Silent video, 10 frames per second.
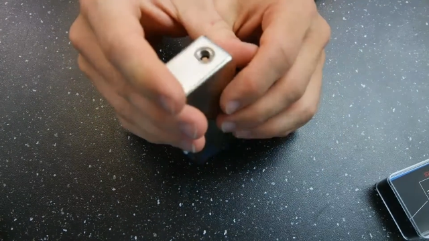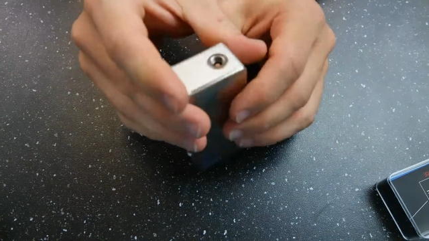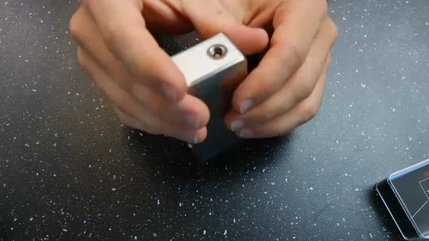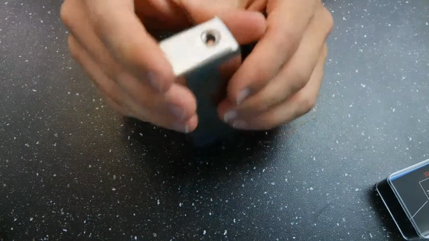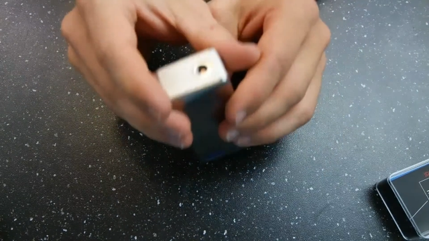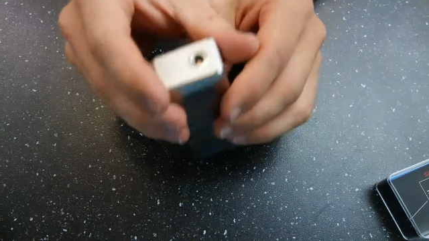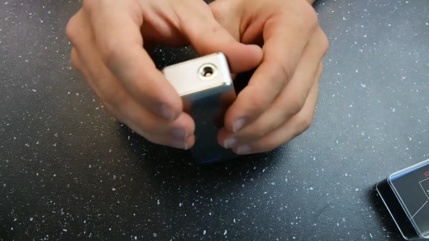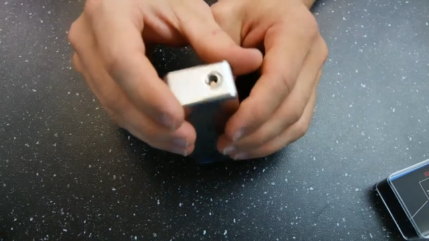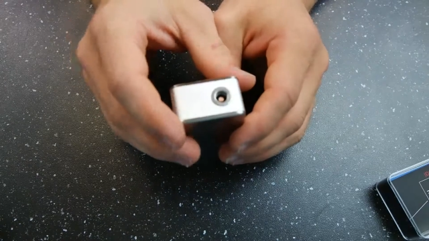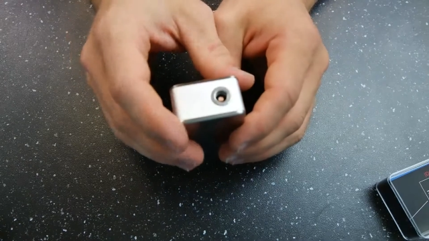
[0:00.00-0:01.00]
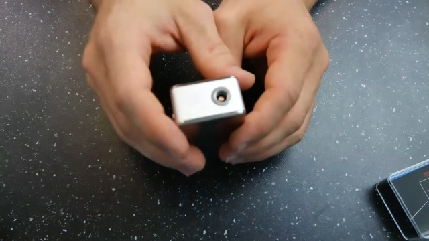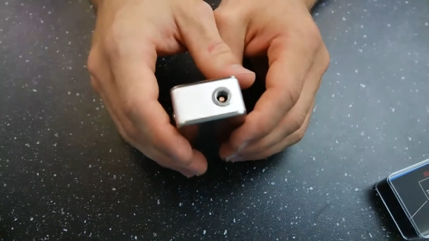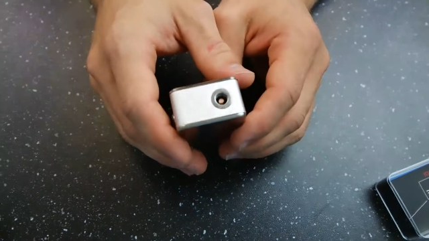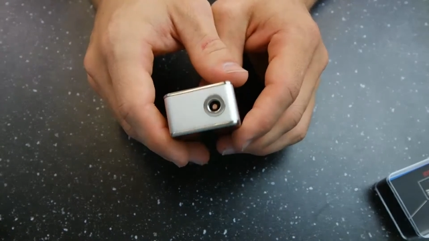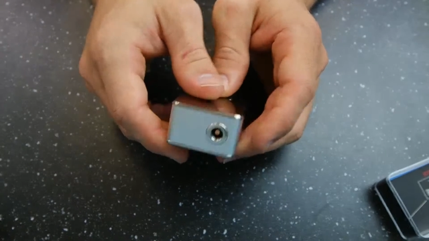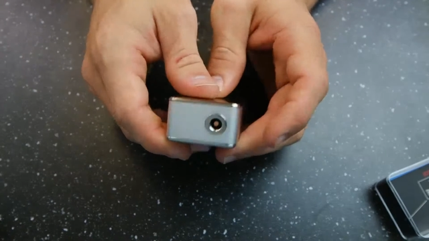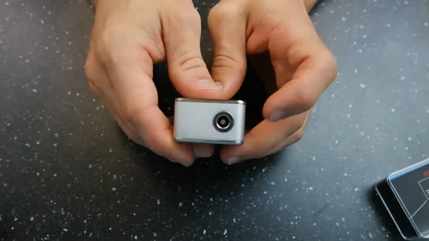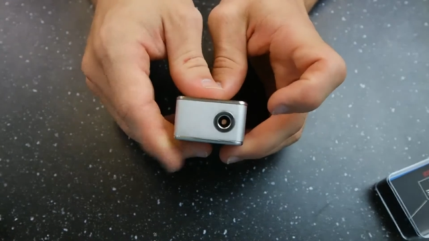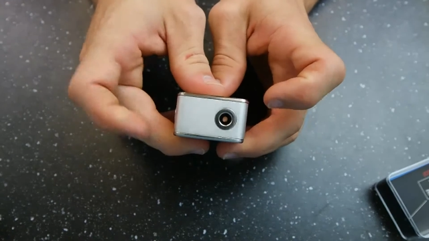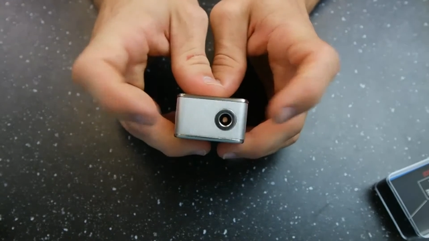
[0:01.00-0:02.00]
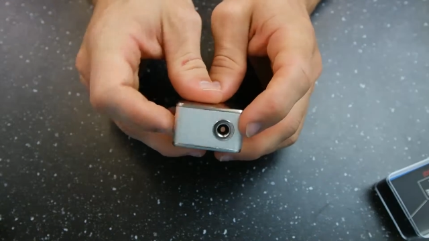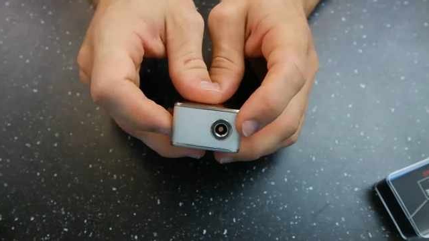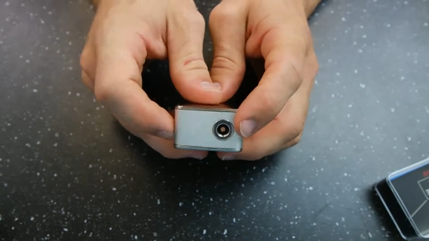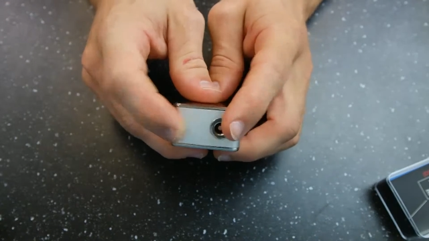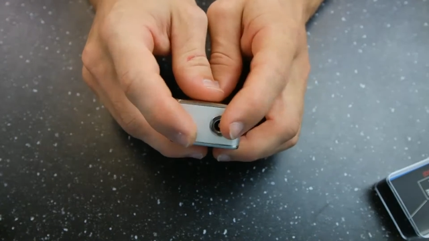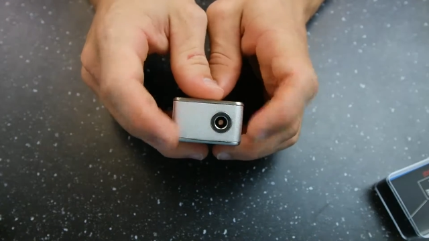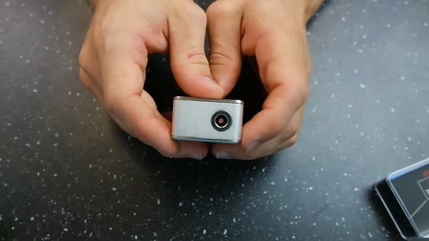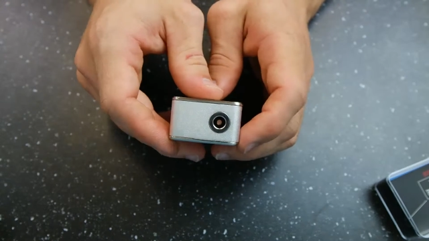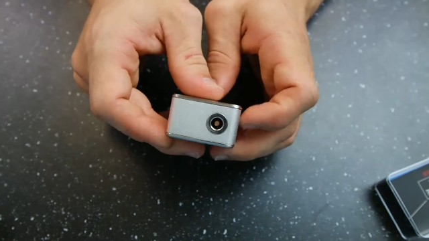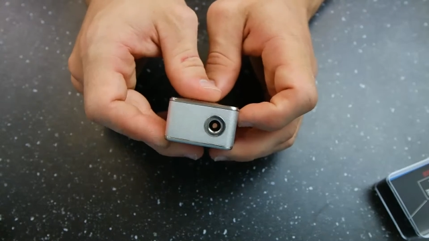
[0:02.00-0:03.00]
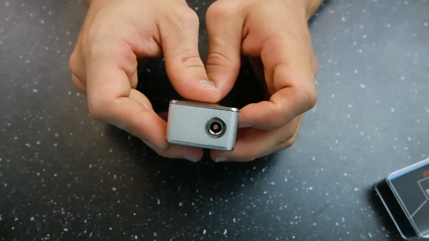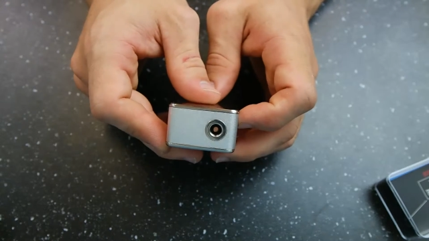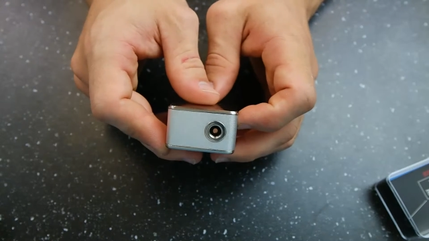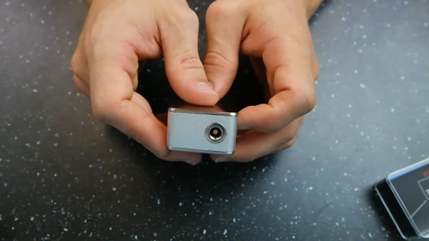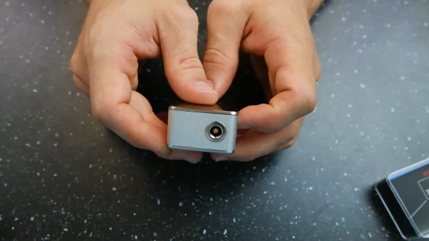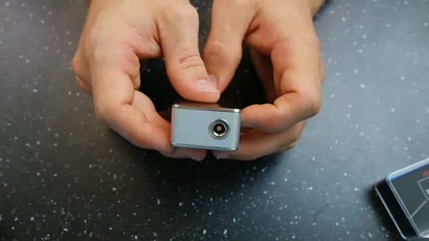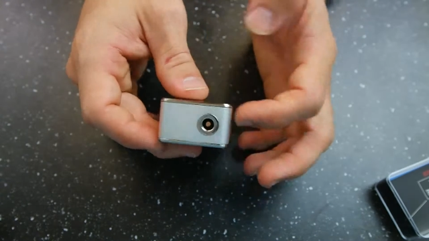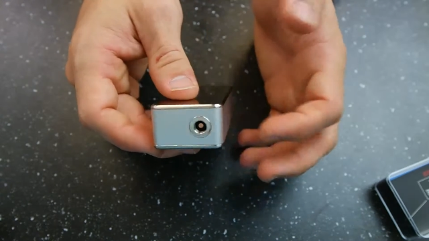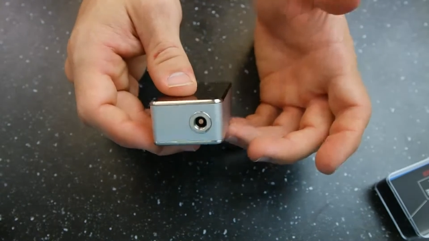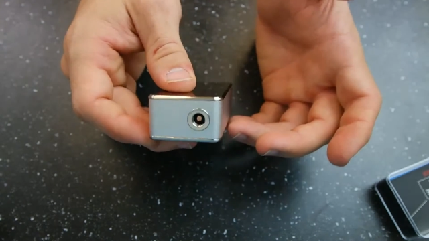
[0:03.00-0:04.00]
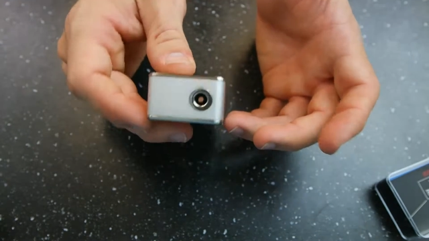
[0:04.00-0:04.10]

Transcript: (no speaker visible)